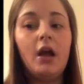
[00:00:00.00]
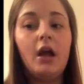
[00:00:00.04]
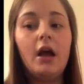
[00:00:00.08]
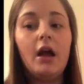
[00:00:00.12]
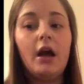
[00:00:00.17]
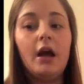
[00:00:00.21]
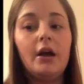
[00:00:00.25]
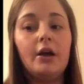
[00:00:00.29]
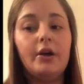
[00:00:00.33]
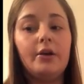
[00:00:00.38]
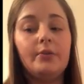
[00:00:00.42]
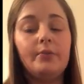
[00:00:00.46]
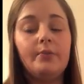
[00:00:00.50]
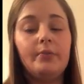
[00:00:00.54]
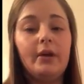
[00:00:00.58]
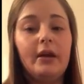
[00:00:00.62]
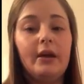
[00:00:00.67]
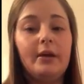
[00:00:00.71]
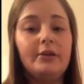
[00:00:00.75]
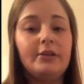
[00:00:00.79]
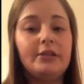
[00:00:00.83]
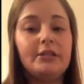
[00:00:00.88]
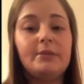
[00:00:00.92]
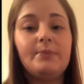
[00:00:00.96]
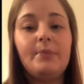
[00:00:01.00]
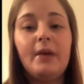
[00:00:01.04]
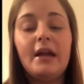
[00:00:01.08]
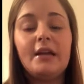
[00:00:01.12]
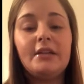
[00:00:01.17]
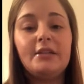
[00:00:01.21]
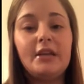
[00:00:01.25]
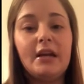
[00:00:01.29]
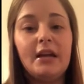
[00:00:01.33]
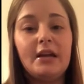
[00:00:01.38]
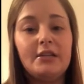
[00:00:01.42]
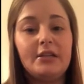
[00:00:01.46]
and just
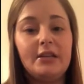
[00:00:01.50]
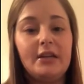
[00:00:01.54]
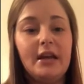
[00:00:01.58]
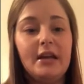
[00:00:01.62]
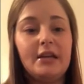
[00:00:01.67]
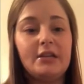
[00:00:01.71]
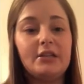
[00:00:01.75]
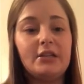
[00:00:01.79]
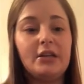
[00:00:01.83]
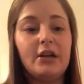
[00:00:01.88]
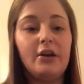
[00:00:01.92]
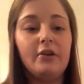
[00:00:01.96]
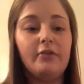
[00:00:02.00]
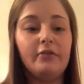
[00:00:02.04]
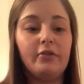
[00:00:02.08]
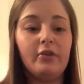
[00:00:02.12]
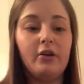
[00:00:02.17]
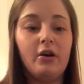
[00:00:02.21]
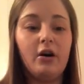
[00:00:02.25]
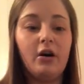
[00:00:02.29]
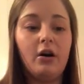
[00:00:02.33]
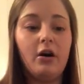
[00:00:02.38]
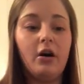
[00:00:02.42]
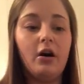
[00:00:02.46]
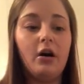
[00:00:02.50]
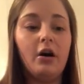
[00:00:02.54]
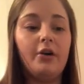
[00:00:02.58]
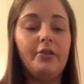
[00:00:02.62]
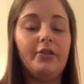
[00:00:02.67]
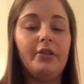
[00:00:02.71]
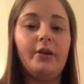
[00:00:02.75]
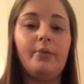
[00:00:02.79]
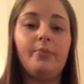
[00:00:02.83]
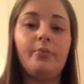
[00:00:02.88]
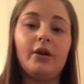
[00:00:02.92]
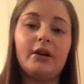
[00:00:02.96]
patient education overall on
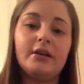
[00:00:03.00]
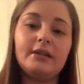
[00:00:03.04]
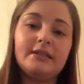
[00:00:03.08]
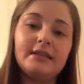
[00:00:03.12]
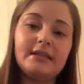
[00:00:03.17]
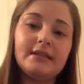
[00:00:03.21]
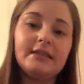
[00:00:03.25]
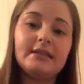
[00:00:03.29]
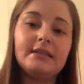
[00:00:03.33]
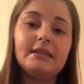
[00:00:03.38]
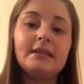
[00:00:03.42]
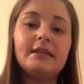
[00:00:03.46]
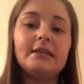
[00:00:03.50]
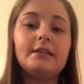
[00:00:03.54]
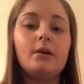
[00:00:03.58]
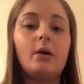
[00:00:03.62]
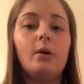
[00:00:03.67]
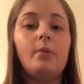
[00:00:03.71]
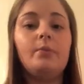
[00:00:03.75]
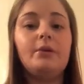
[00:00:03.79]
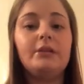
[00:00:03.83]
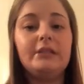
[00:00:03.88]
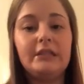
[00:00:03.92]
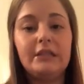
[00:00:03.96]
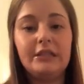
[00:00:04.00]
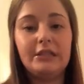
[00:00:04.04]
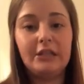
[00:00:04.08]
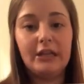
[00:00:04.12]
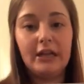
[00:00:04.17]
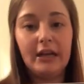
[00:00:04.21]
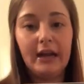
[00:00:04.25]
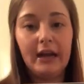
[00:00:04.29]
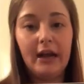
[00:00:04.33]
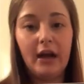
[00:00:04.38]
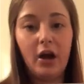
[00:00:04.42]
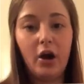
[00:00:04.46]
the prosthesis, on
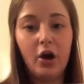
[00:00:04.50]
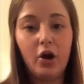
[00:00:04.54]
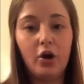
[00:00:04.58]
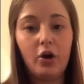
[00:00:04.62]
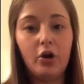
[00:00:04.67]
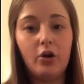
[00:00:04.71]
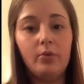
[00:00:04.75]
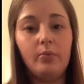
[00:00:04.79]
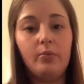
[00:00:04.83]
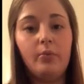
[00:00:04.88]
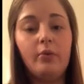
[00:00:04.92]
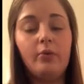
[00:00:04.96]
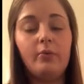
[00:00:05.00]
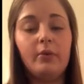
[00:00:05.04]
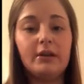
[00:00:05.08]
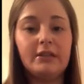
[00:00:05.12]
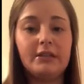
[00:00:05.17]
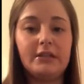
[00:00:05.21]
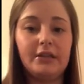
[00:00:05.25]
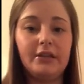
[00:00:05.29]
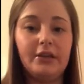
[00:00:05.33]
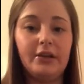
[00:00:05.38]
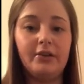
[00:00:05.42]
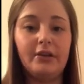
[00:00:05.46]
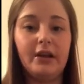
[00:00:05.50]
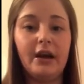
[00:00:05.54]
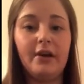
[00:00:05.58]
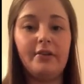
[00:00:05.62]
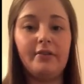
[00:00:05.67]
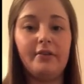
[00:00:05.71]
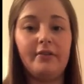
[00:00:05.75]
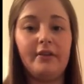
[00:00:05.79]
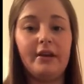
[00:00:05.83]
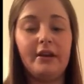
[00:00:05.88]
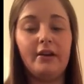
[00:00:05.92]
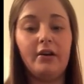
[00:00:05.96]
positioning at home, what to do now
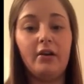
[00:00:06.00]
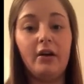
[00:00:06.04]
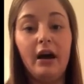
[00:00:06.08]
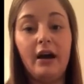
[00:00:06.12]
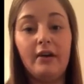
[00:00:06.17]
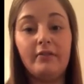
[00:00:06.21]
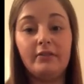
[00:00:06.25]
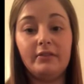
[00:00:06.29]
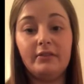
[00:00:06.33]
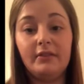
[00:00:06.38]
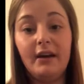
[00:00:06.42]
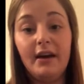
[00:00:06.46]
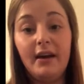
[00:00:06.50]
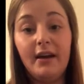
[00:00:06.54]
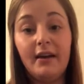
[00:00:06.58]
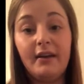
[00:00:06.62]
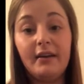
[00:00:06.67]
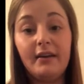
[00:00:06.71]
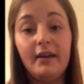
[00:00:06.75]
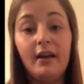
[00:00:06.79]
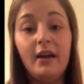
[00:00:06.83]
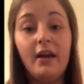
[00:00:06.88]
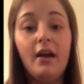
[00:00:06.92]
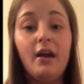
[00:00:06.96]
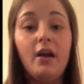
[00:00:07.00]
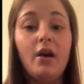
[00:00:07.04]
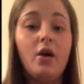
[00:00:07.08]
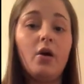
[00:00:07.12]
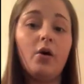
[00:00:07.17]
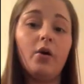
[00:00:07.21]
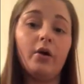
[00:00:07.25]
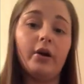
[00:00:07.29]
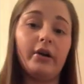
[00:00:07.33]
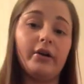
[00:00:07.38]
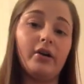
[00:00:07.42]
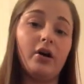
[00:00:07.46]
that they don't have a leg
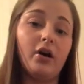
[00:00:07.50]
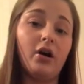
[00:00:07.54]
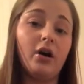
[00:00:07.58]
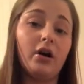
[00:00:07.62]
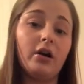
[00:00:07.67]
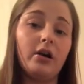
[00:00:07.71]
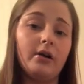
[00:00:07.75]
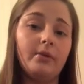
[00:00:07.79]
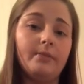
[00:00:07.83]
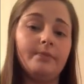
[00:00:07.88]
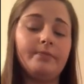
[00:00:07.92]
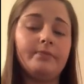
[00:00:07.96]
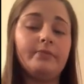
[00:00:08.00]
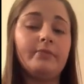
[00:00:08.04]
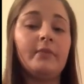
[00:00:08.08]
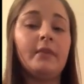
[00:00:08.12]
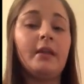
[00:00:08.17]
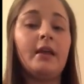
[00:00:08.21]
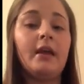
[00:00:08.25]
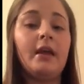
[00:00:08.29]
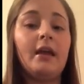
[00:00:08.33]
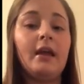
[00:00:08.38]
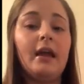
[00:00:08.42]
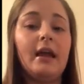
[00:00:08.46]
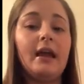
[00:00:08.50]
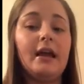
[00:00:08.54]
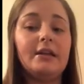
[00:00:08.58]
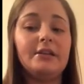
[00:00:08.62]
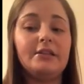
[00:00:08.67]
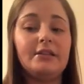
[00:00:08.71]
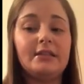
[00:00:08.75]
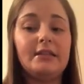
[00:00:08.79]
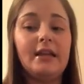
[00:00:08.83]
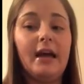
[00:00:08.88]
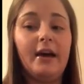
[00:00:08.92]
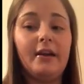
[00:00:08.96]
or an arm, and
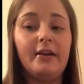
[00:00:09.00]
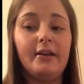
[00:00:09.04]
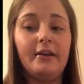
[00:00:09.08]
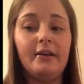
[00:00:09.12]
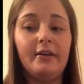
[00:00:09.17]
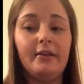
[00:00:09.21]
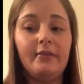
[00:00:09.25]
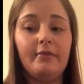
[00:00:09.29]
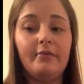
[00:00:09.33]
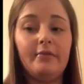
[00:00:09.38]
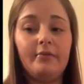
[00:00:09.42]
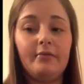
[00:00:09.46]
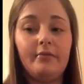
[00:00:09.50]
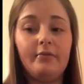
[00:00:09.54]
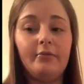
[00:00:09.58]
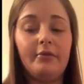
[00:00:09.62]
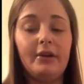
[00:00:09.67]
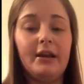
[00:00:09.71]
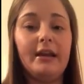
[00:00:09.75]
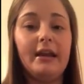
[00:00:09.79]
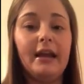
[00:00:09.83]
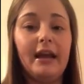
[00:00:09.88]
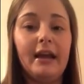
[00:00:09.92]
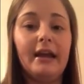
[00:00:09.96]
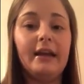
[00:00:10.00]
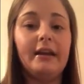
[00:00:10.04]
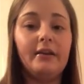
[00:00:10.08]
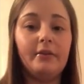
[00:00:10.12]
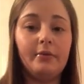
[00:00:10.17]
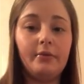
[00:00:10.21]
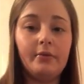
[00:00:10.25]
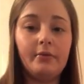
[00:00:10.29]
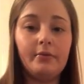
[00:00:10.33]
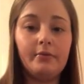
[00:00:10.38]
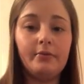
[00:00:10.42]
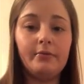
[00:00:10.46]
just how to regain
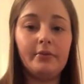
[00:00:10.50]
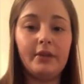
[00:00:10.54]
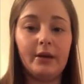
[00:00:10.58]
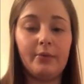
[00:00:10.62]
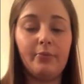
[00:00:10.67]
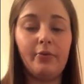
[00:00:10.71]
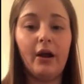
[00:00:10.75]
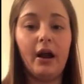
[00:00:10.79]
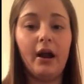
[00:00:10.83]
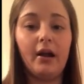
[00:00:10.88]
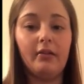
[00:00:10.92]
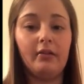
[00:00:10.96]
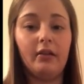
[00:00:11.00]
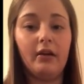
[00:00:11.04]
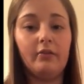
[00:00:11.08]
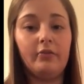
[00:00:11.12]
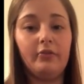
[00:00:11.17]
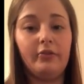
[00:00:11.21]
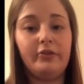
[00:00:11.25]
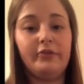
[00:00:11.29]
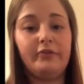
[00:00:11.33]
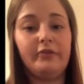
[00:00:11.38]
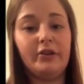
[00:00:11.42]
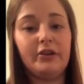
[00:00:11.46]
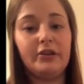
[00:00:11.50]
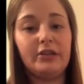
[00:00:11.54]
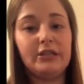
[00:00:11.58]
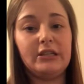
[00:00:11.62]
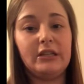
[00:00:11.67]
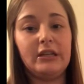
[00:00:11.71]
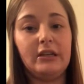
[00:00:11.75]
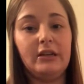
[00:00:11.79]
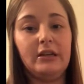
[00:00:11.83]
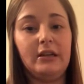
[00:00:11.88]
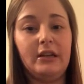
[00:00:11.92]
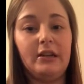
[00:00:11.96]
their prior level of
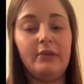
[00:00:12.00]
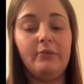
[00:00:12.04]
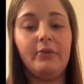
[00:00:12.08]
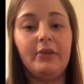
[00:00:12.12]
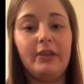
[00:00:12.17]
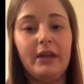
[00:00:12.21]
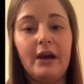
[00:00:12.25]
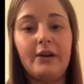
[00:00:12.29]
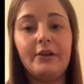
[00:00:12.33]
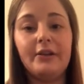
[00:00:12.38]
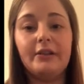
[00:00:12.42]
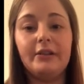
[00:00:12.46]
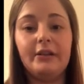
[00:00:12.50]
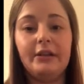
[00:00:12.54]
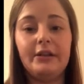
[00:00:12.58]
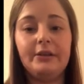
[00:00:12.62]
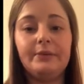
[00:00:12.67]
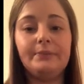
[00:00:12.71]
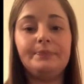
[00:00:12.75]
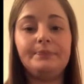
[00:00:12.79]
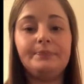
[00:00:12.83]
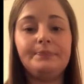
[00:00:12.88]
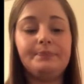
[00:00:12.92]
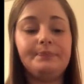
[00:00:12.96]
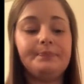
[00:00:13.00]
function without a limb.